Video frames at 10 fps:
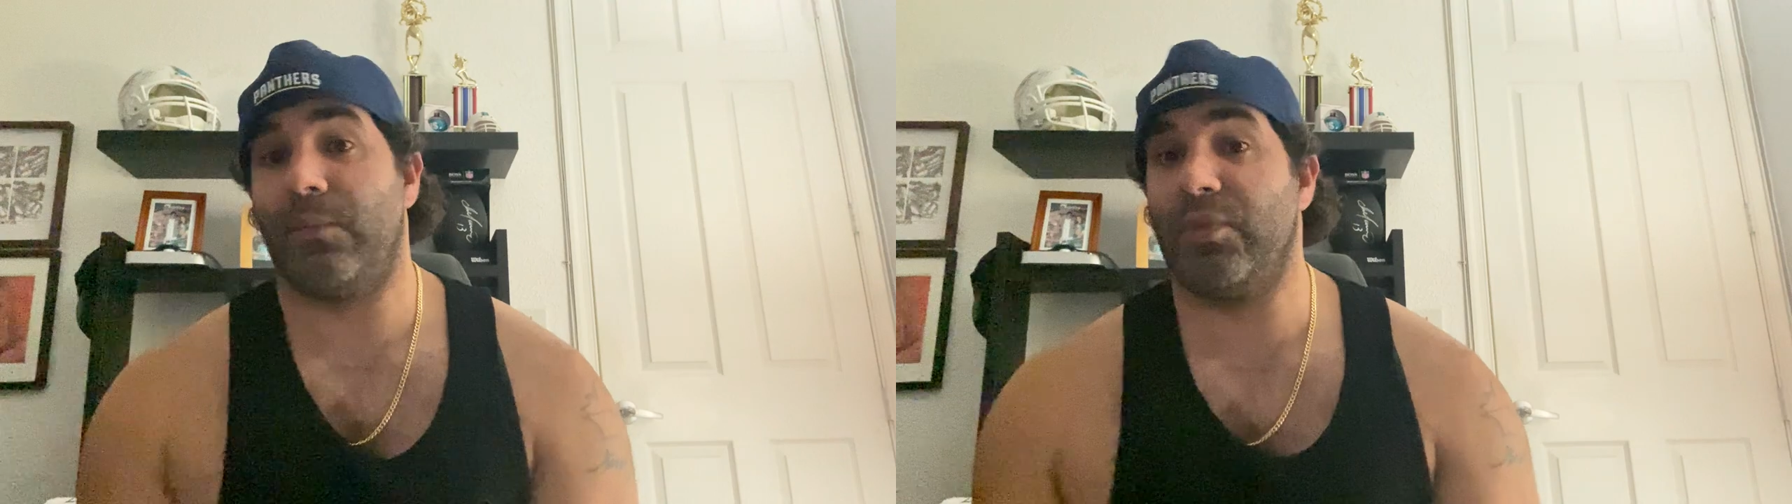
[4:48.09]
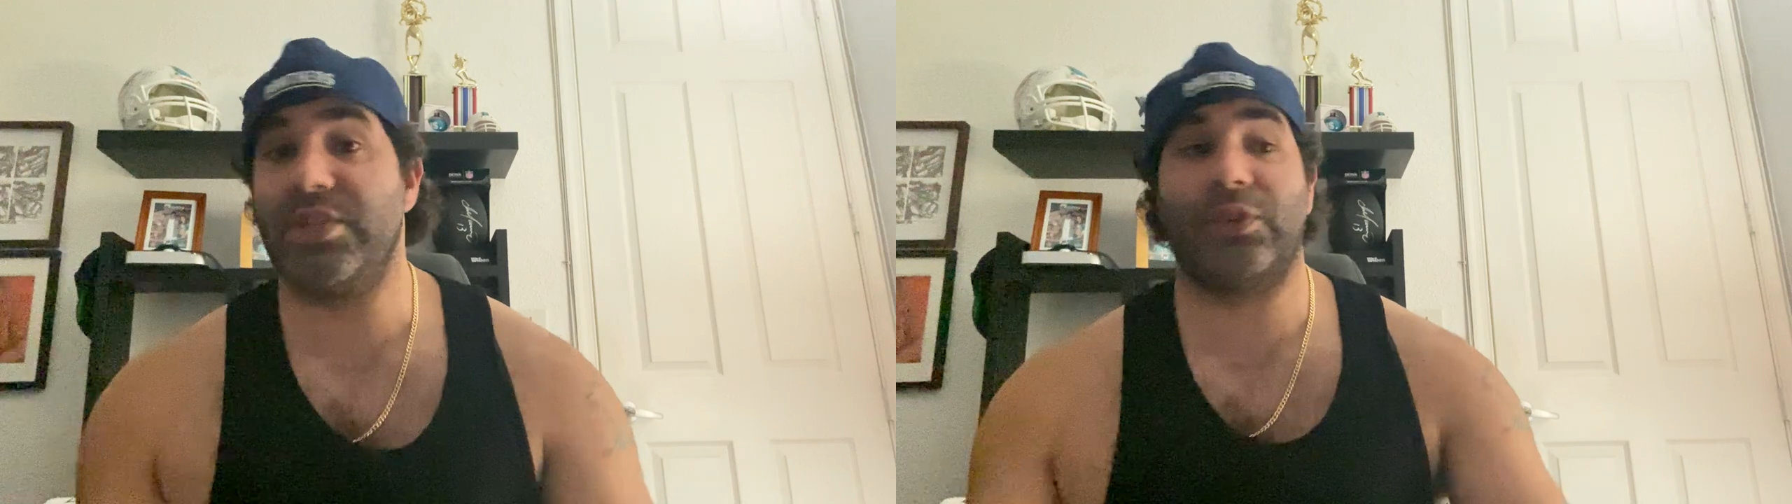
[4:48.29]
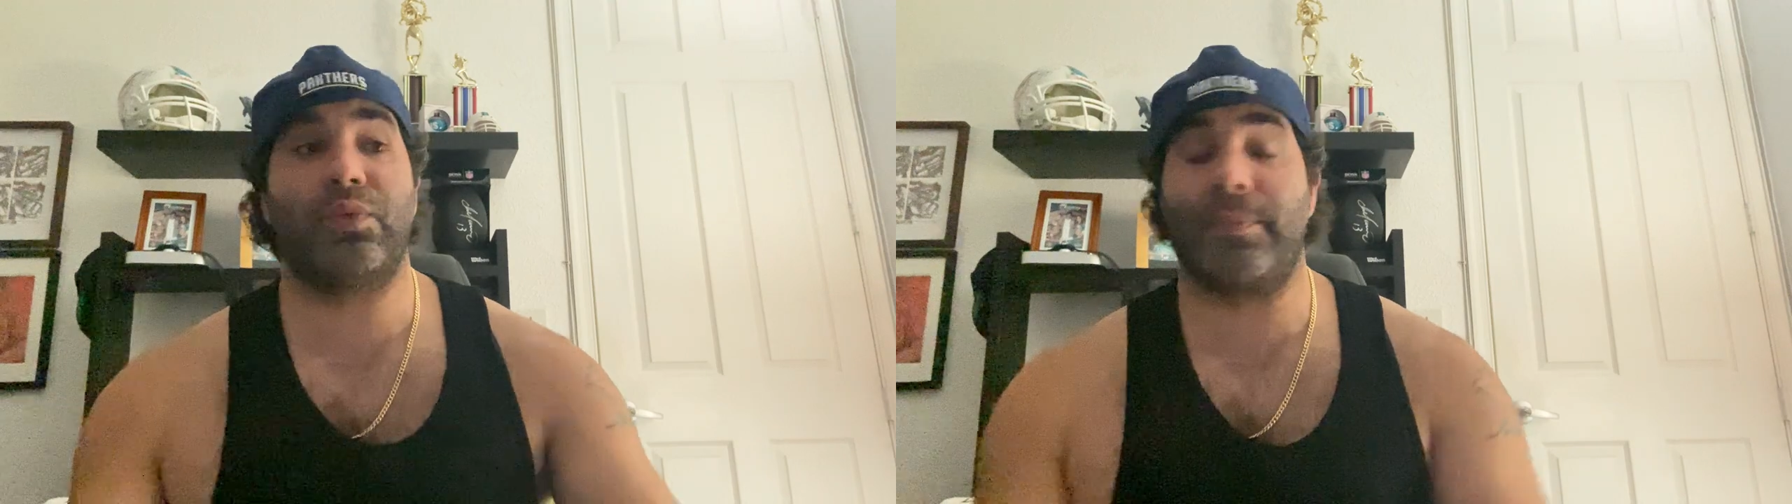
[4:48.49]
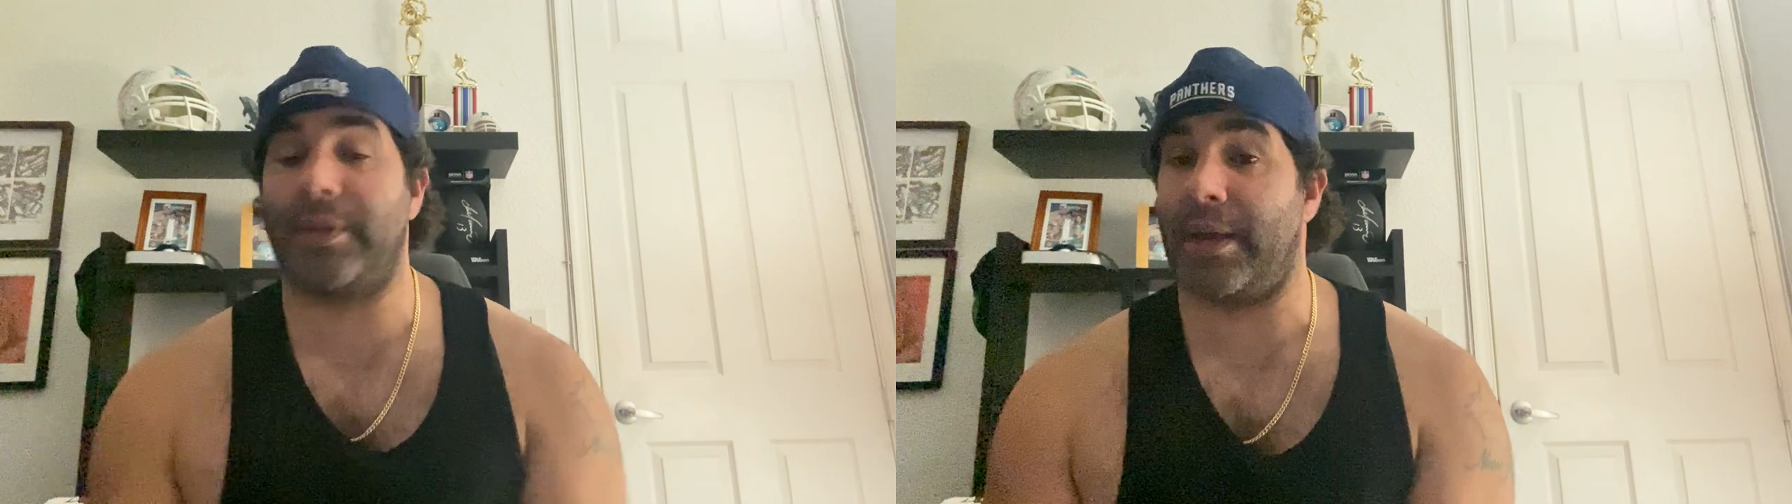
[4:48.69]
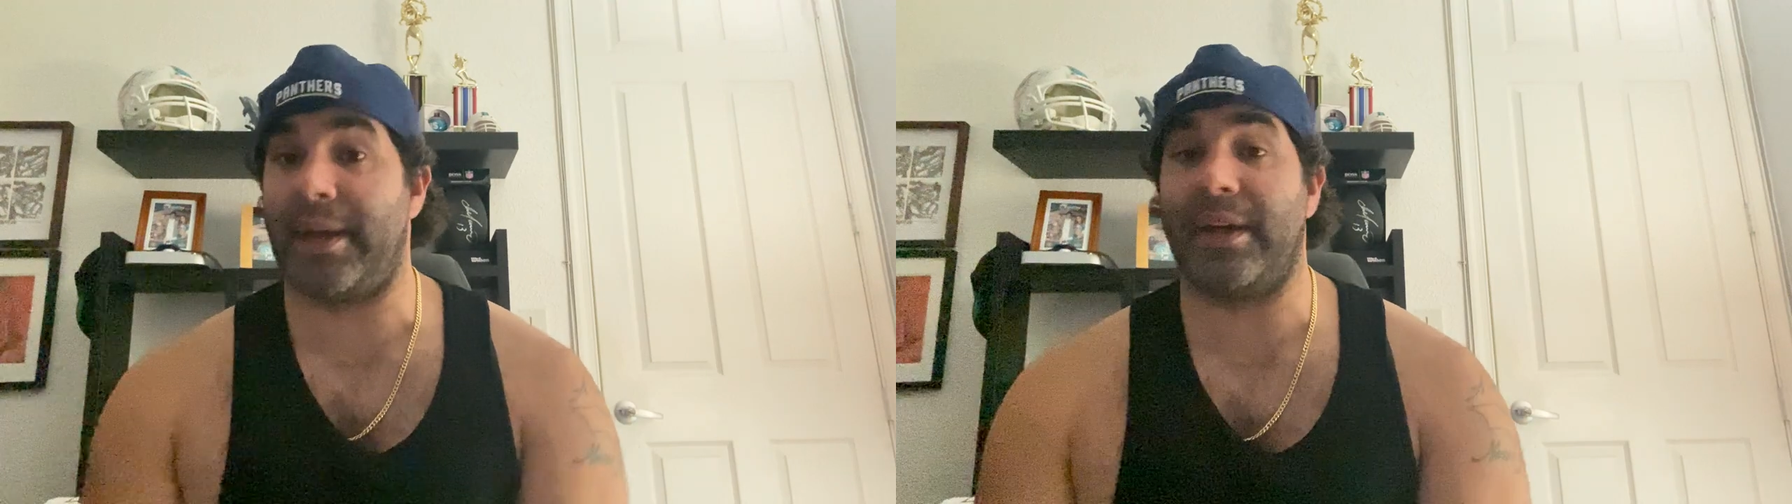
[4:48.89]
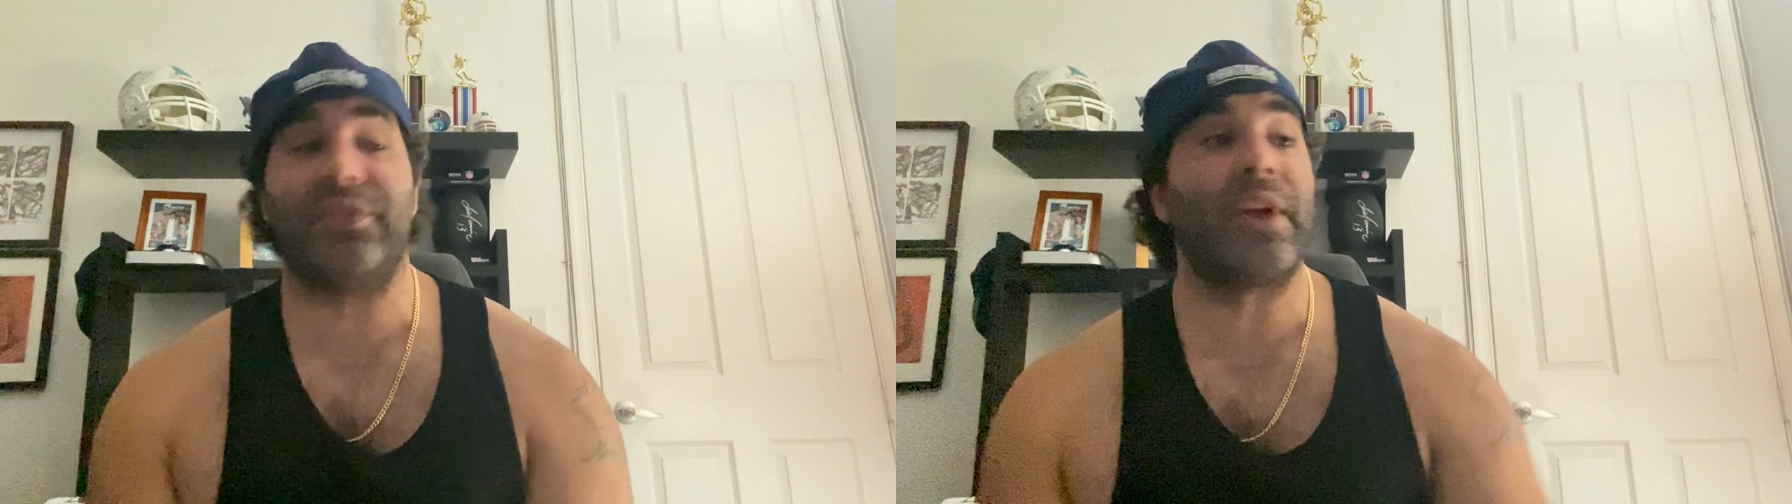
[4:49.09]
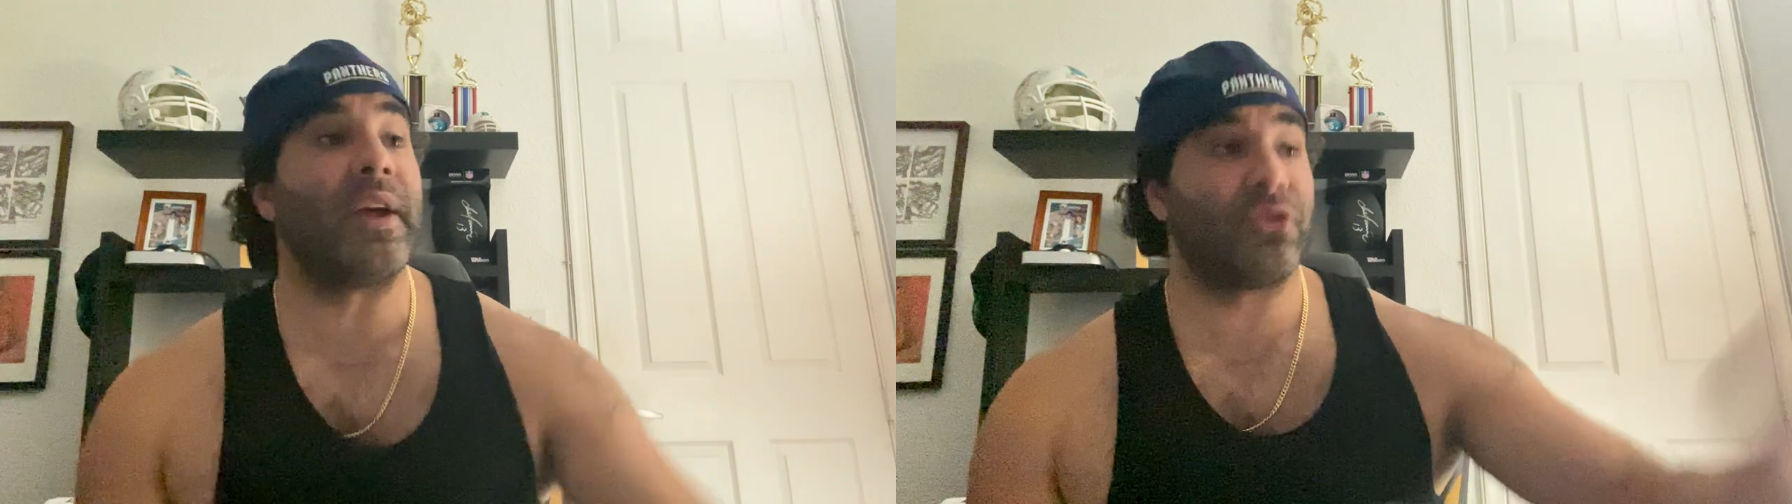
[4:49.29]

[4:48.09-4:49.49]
We just whooped your ass,